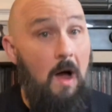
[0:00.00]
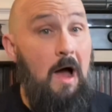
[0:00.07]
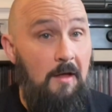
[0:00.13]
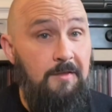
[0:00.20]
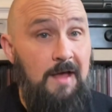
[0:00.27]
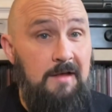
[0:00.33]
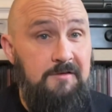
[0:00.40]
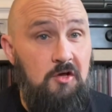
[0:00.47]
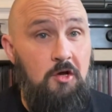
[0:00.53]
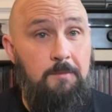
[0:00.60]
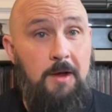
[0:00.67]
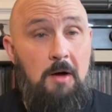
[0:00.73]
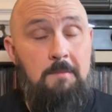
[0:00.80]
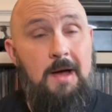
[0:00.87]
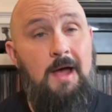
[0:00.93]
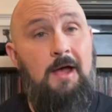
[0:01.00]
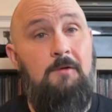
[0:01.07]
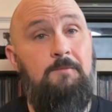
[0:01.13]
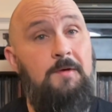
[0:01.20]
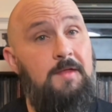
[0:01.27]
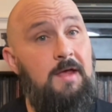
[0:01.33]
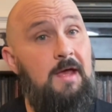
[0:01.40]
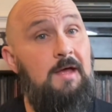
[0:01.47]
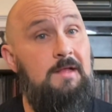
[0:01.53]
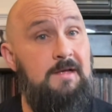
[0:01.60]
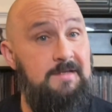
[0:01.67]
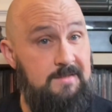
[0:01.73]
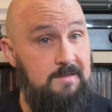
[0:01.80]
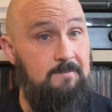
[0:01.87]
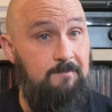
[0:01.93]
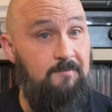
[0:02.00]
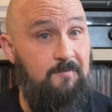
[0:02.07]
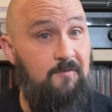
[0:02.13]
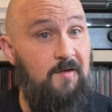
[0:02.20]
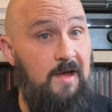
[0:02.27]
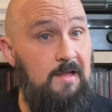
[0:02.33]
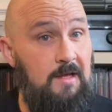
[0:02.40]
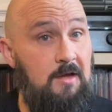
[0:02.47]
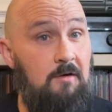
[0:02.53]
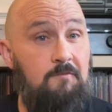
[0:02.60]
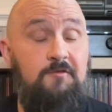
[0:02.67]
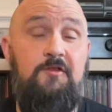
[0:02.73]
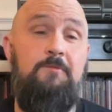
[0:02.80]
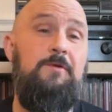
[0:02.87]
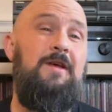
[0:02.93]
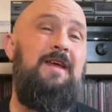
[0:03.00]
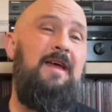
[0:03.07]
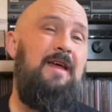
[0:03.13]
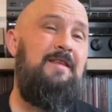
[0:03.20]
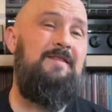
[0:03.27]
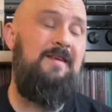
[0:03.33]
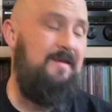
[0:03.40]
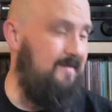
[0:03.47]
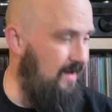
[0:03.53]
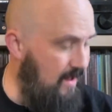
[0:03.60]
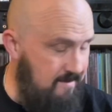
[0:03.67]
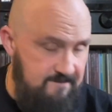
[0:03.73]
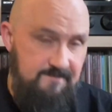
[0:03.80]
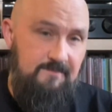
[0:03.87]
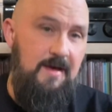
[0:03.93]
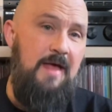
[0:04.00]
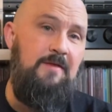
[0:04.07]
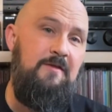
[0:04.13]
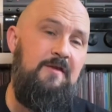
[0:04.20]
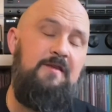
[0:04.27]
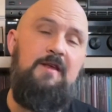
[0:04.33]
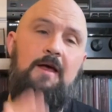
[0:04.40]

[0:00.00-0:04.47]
That's going to be on my album of the year list fairly comfortably. It is immense.